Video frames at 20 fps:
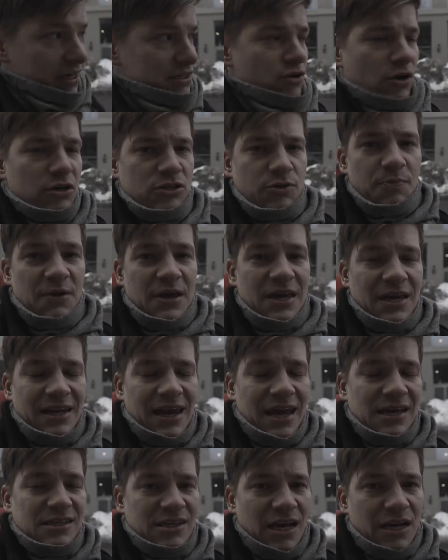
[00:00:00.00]
is going to be
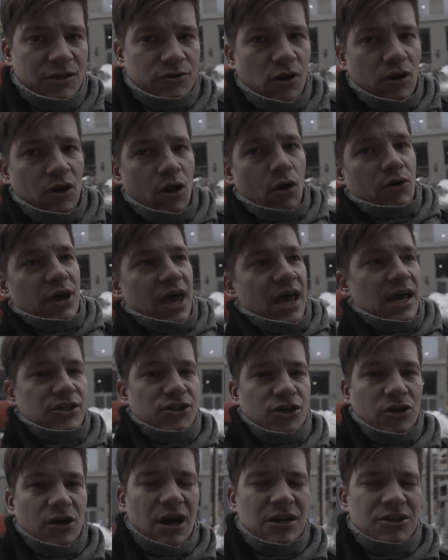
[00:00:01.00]
in a central
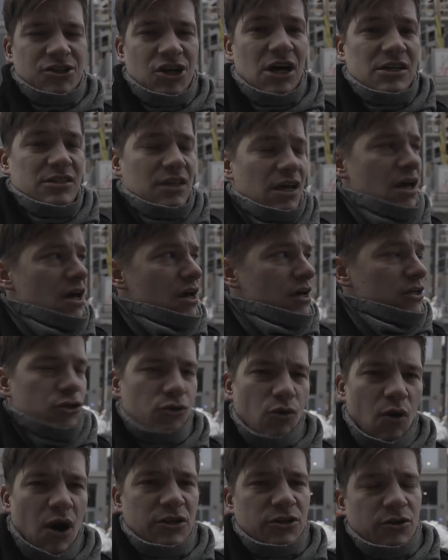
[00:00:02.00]
location just
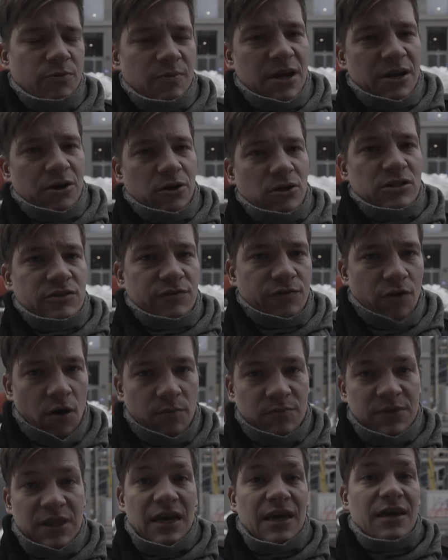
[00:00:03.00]
200 meters
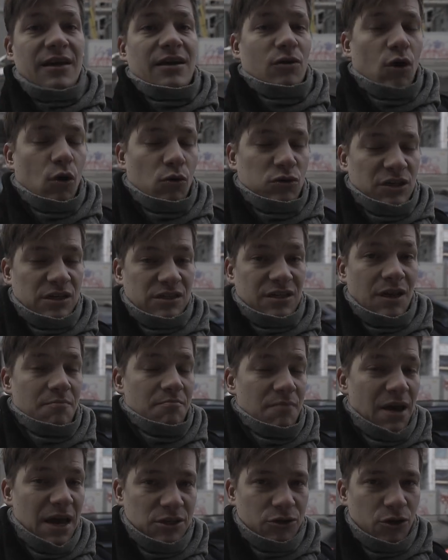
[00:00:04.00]
from the closest
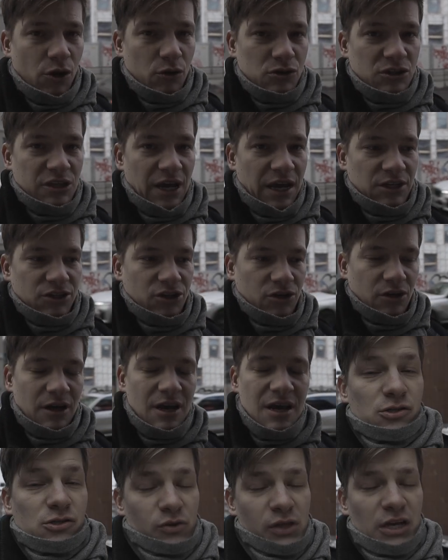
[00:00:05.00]
metro station.
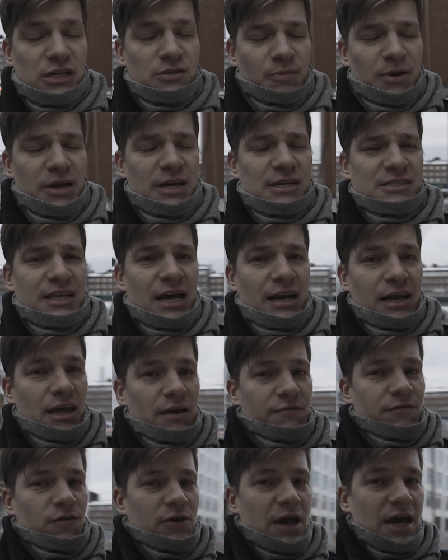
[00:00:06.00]
So this means that
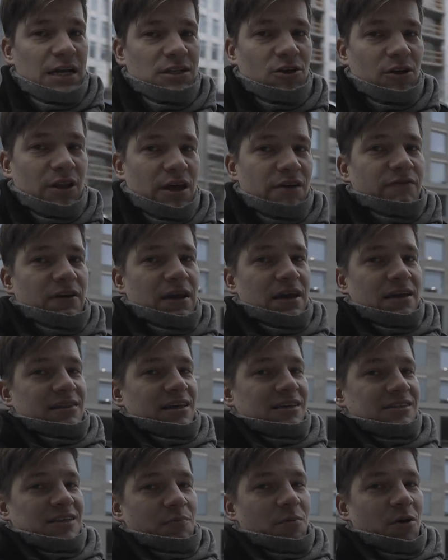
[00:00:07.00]
if you get to live in
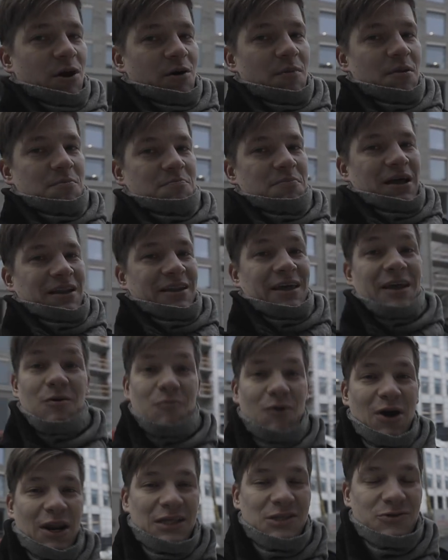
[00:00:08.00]
this apartment
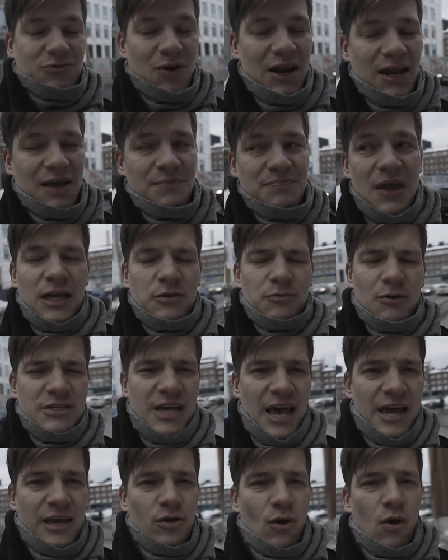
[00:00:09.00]
building when it's ready, it will
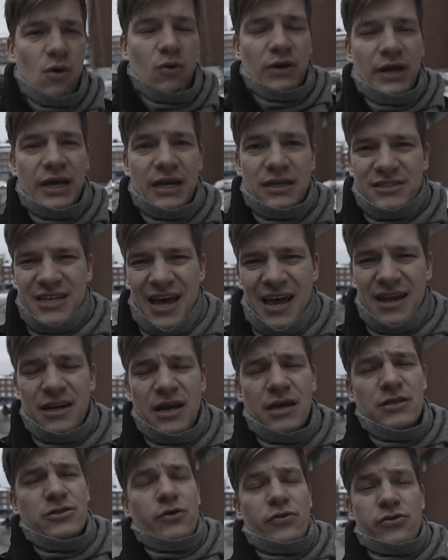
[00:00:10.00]
take you only
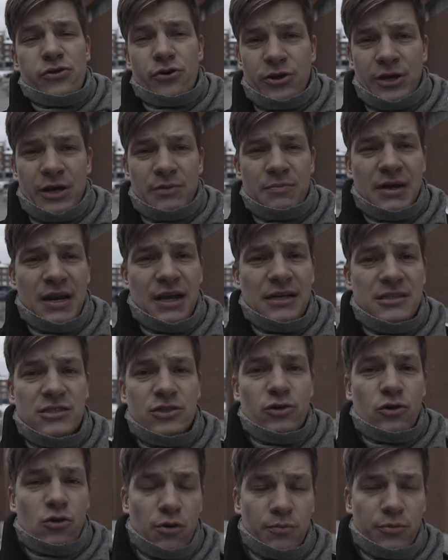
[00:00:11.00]
10 to 30 minutes
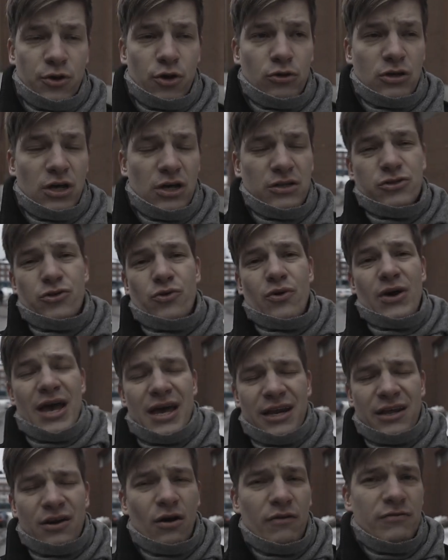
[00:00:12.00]
to commute to
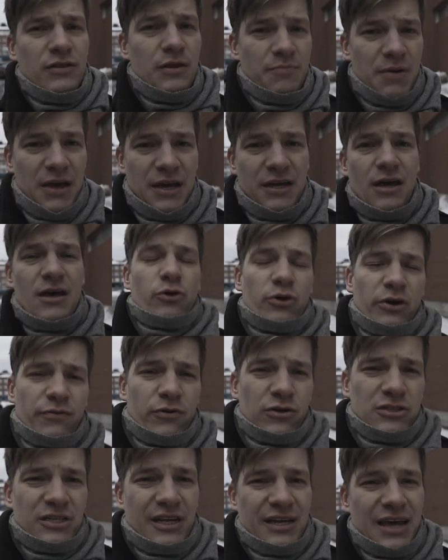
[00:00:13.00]
any of the big
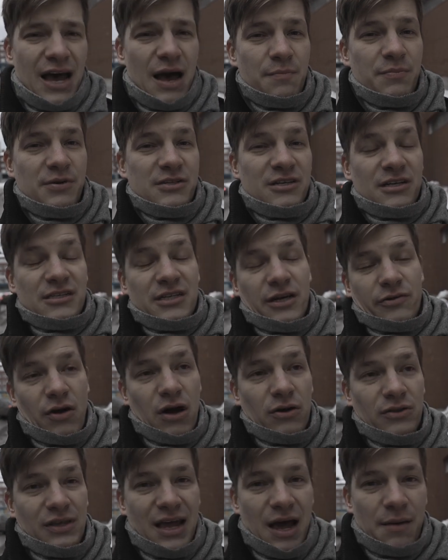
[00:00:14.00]
university campuses
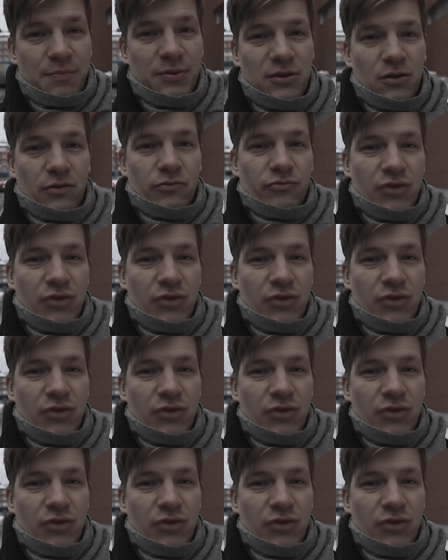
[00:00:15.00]
around the capital